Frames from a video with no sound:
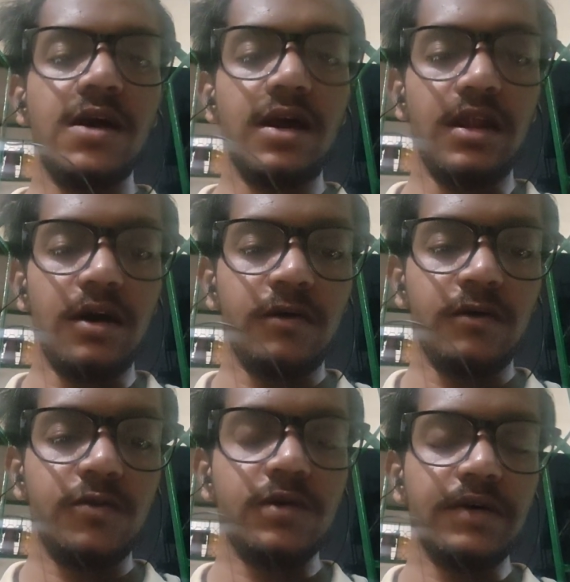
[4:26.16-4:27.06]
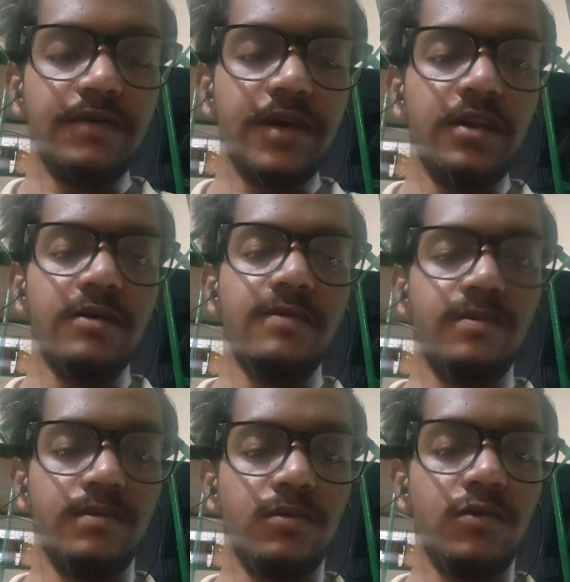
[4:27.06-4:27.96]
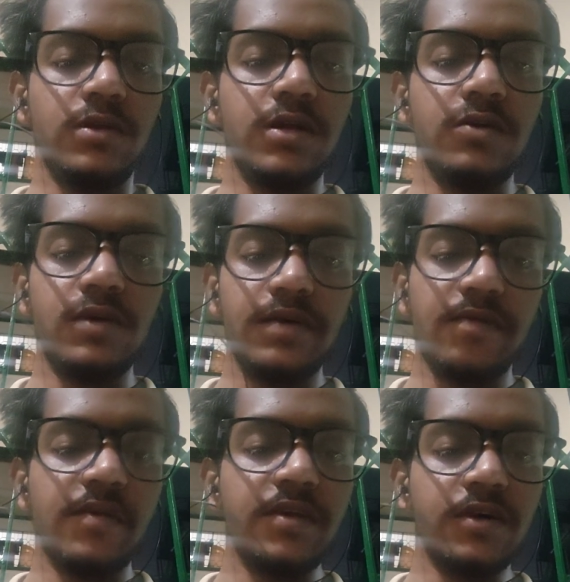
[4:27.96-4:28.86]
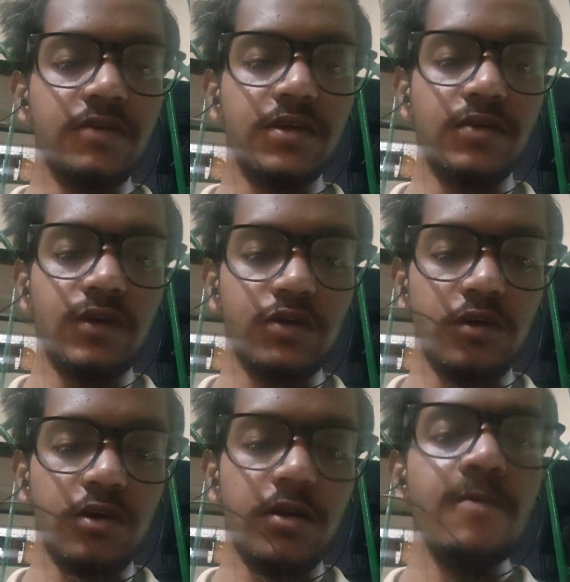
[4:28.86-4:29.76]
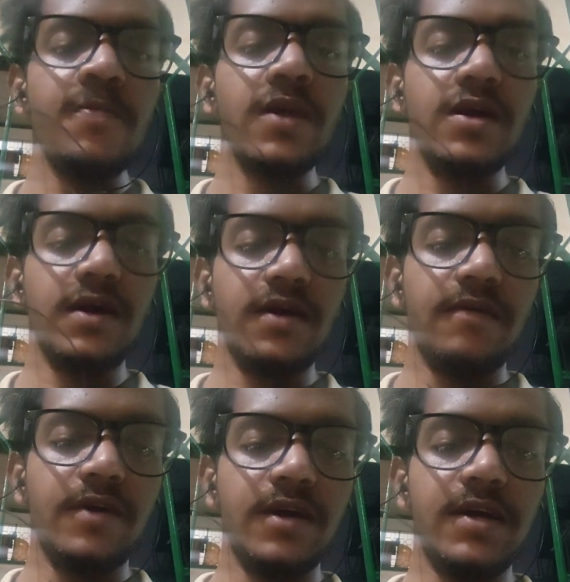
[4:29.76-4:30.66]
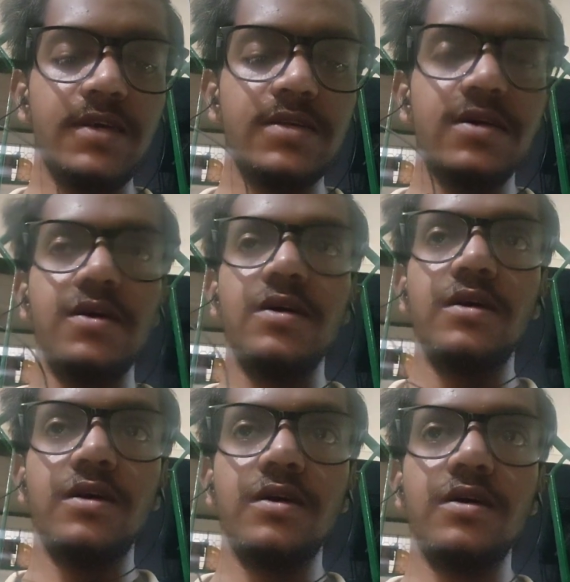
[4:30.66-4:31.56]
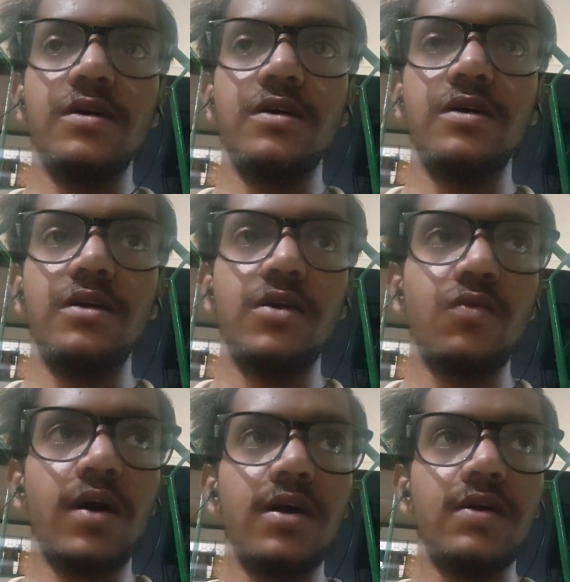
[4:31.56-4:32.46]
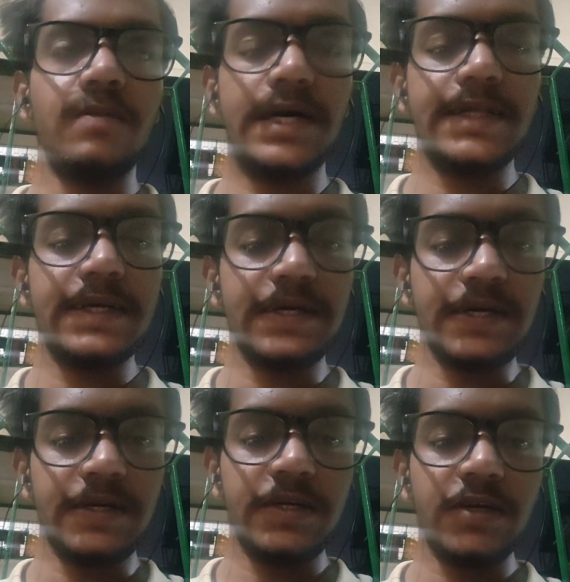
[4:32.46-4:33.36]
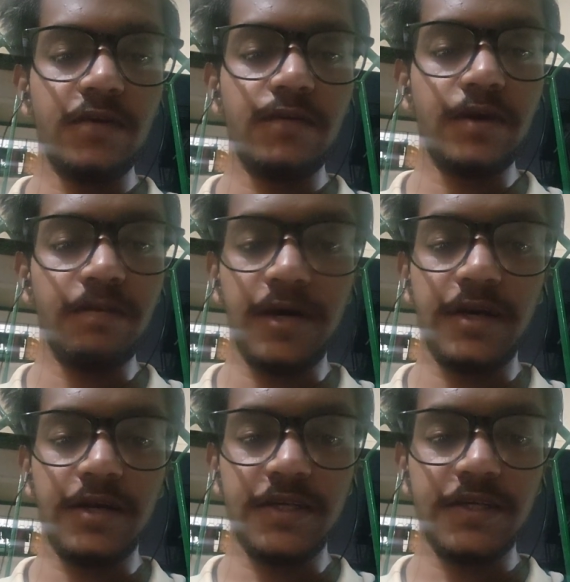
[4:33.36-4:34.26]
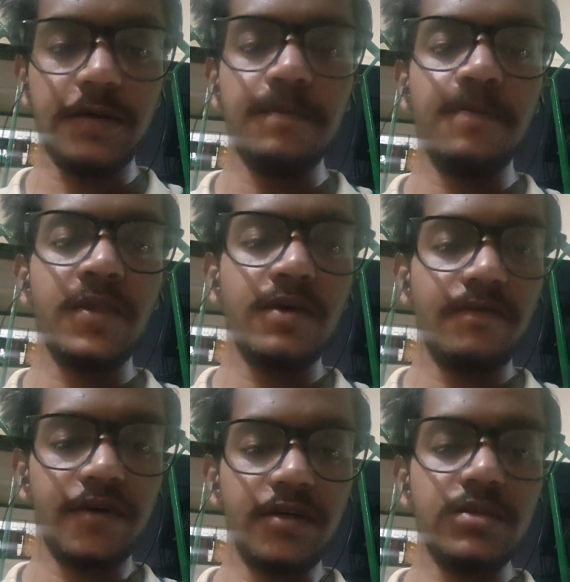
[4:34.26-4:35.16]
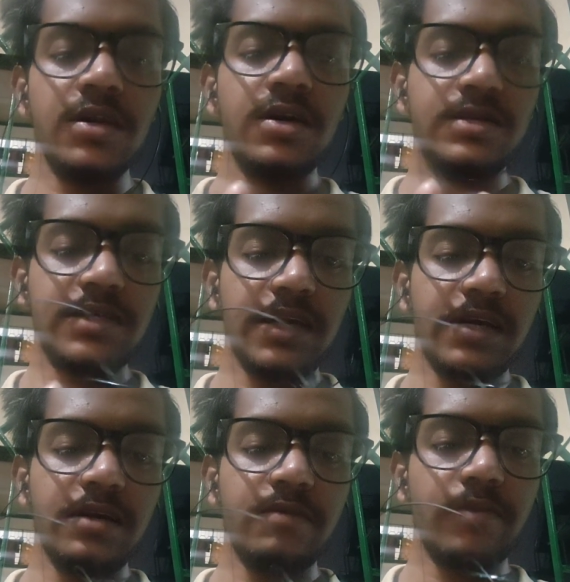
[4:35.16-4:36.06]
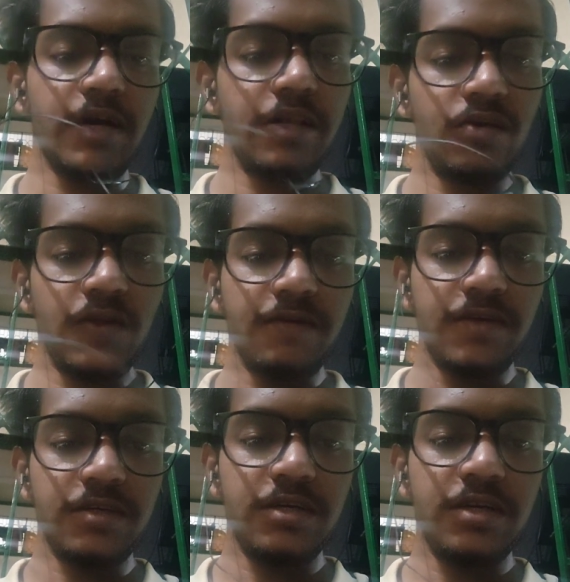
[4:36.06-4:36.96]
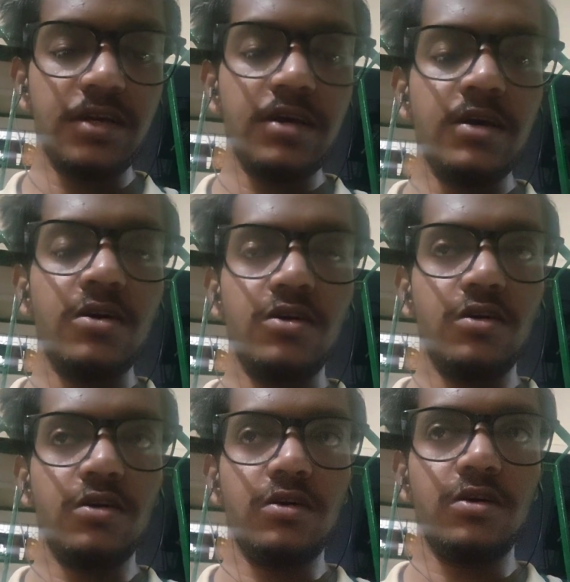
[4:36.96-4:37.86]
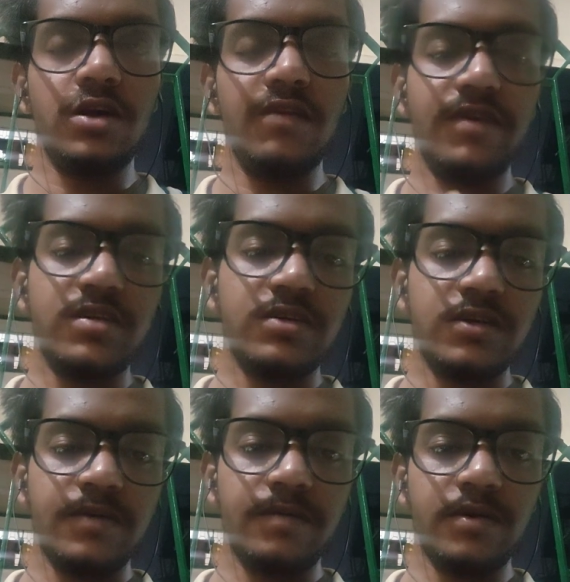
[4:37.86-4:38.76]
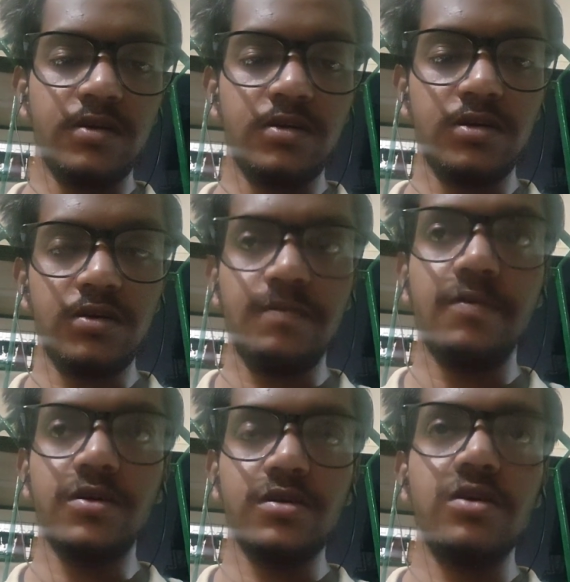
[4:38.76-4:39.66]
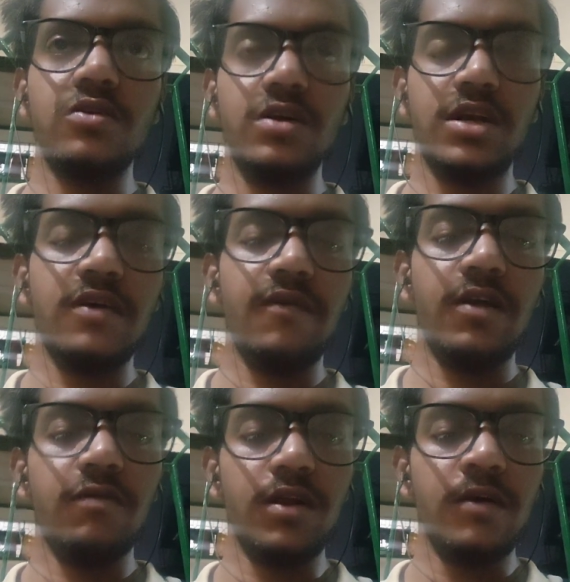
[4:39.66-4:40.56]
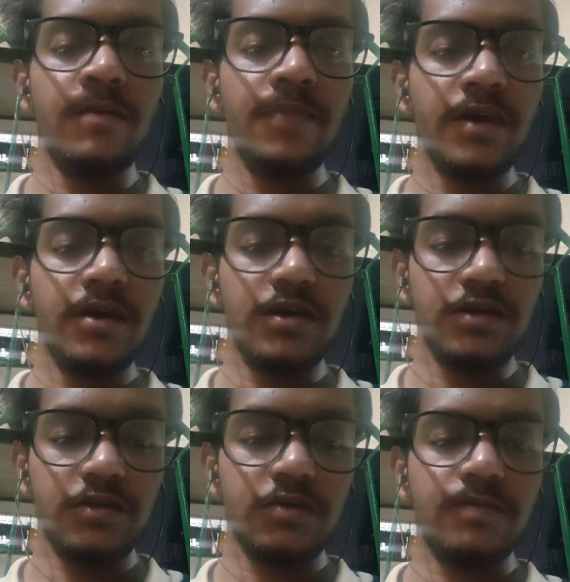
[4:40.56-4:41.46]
allowed to avail more than 2,50,000 US dollar if it is required by the country of immigration first, second by the university in which the person or individual is